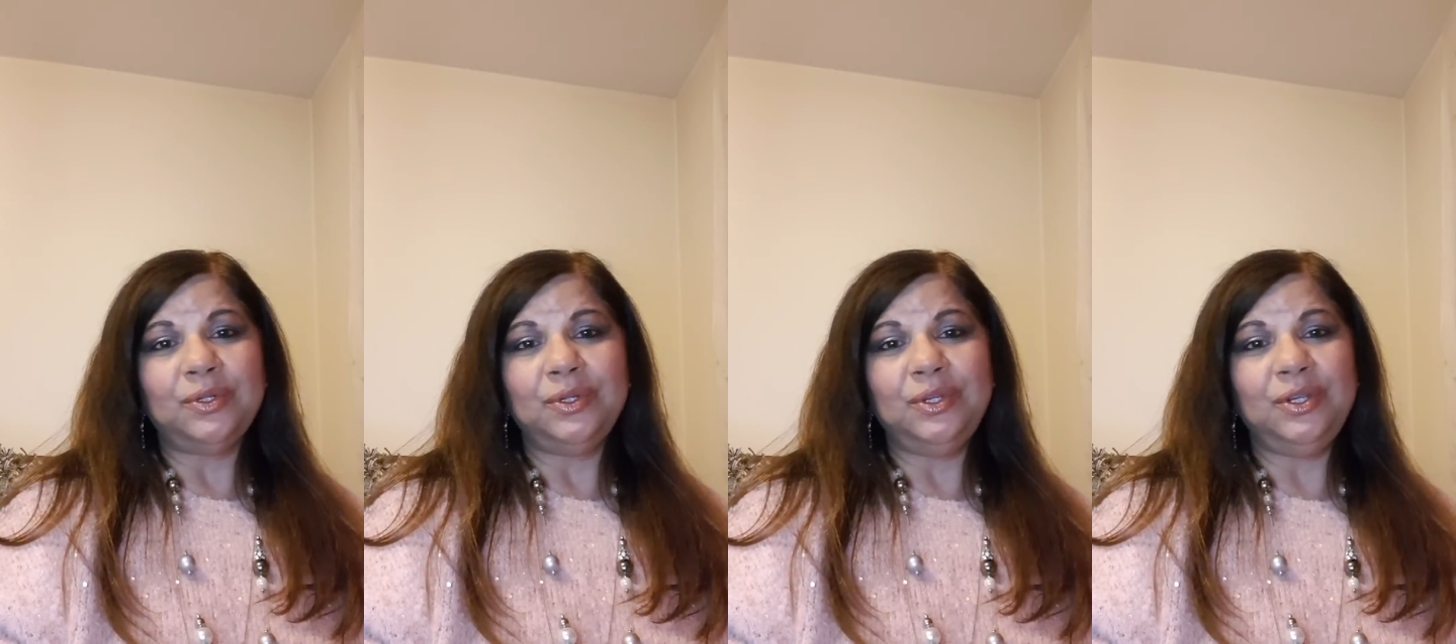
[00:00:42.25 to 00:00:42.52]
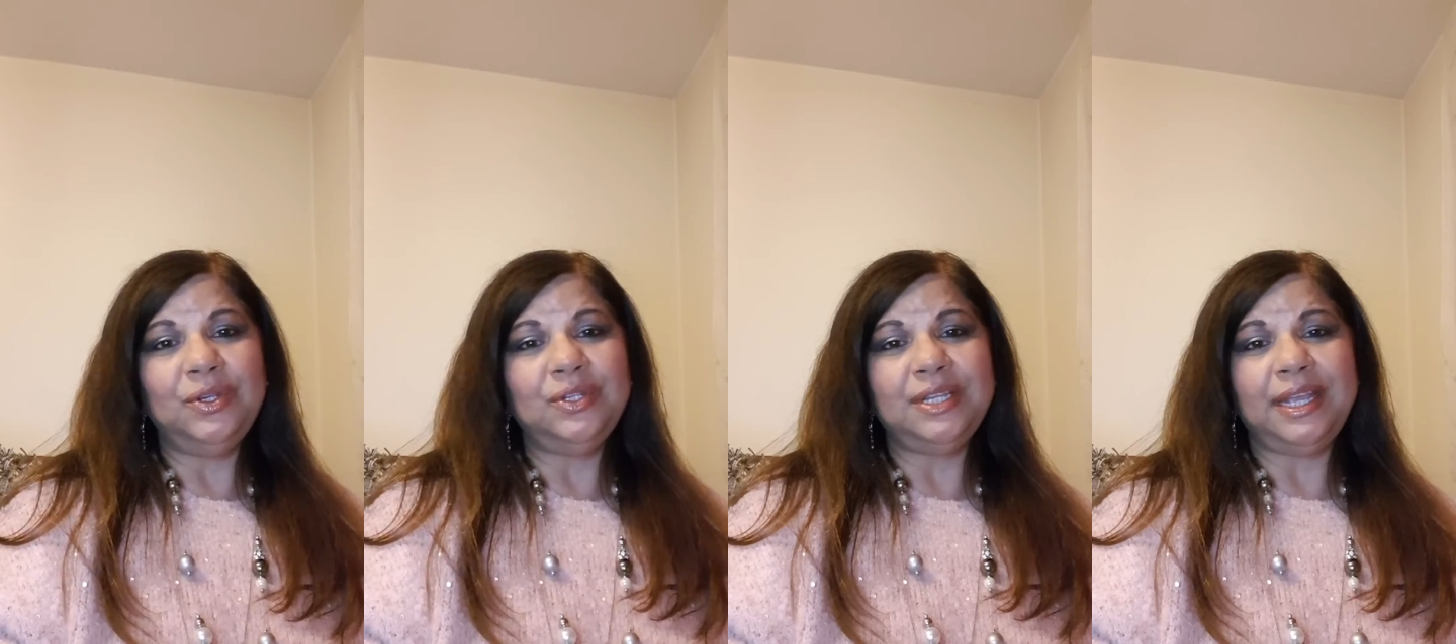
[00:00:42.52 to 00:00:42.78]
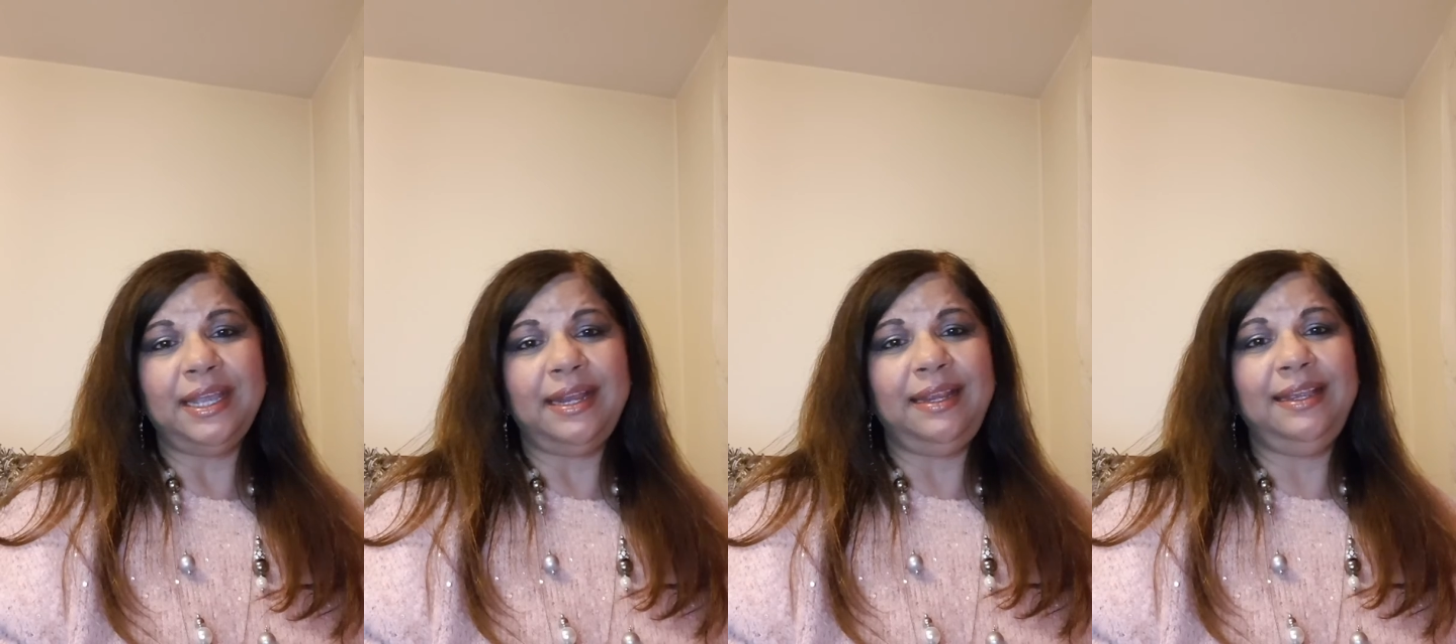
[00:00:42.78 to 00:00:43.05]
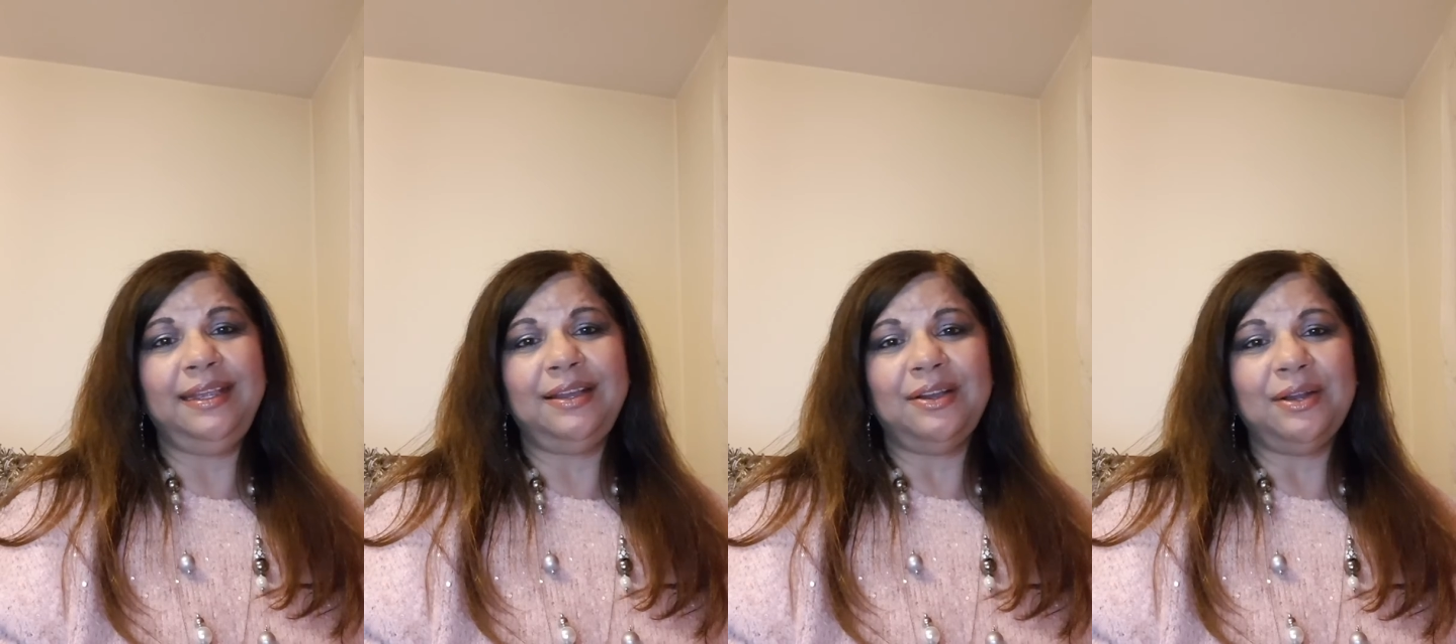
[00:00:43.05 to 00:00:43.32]
using
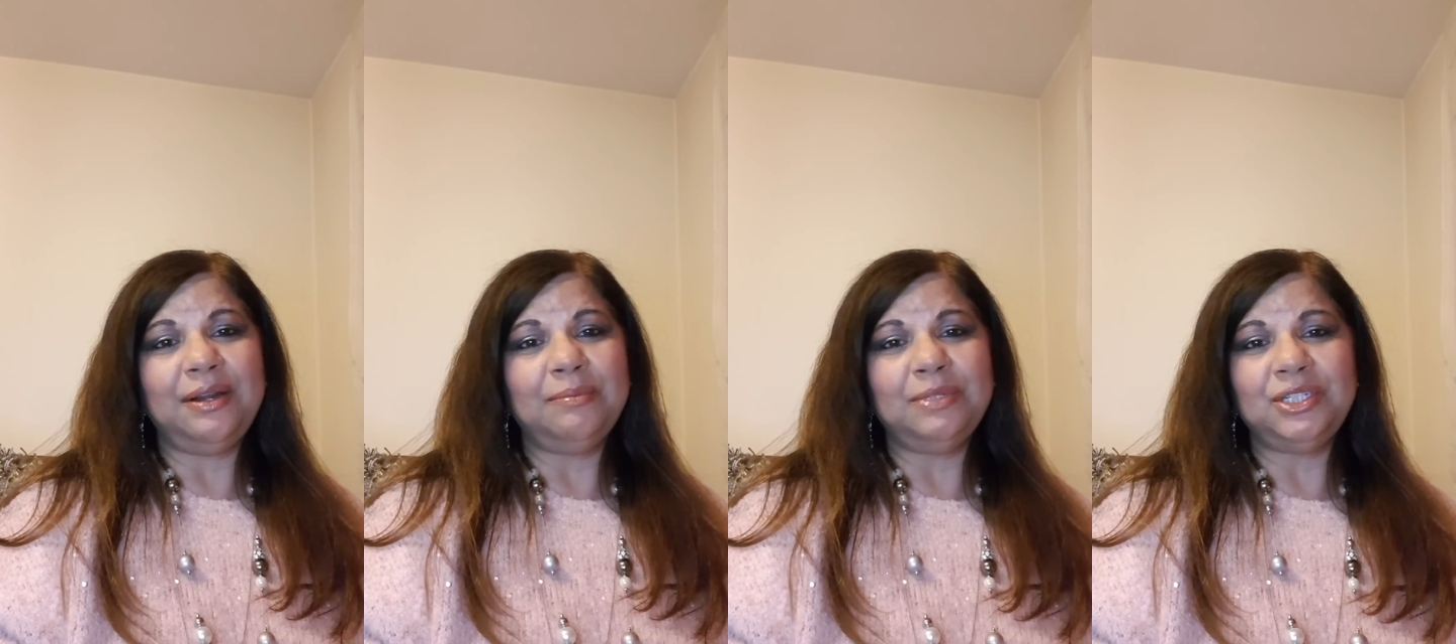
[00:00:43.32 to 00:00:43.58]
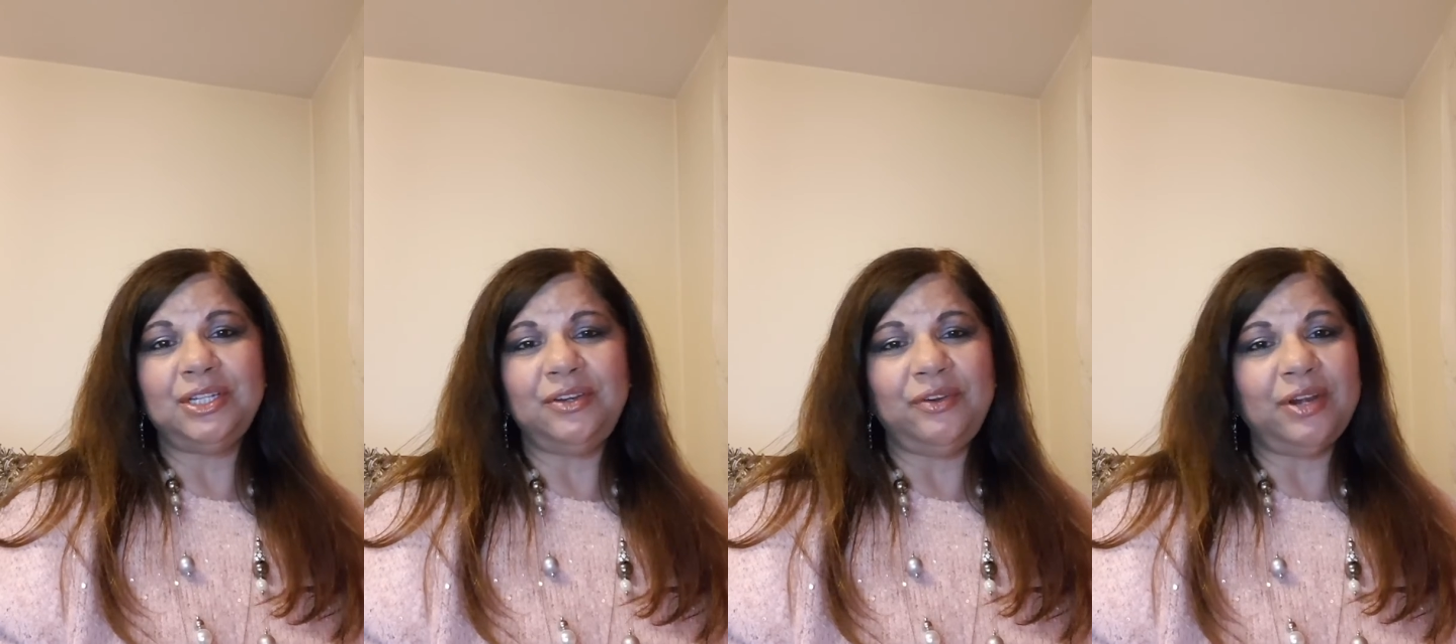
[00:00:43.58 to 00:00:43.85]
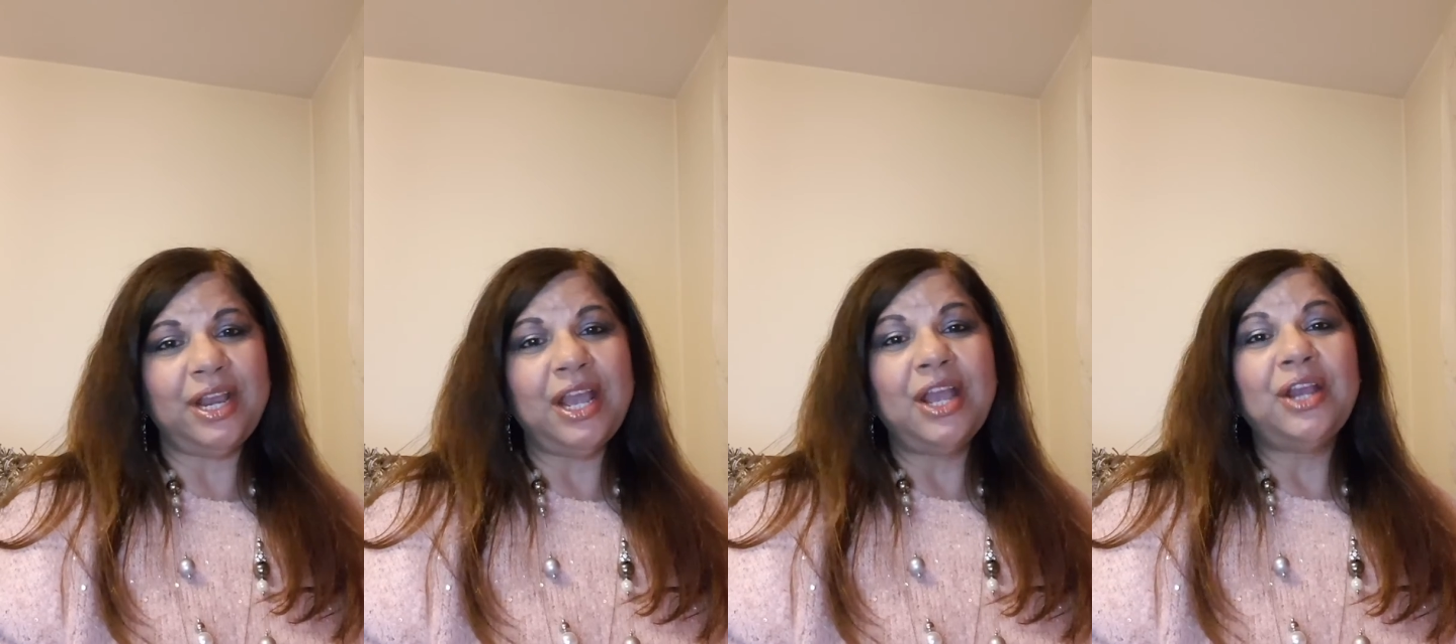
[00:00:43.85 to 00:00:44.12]
any kind of machinery.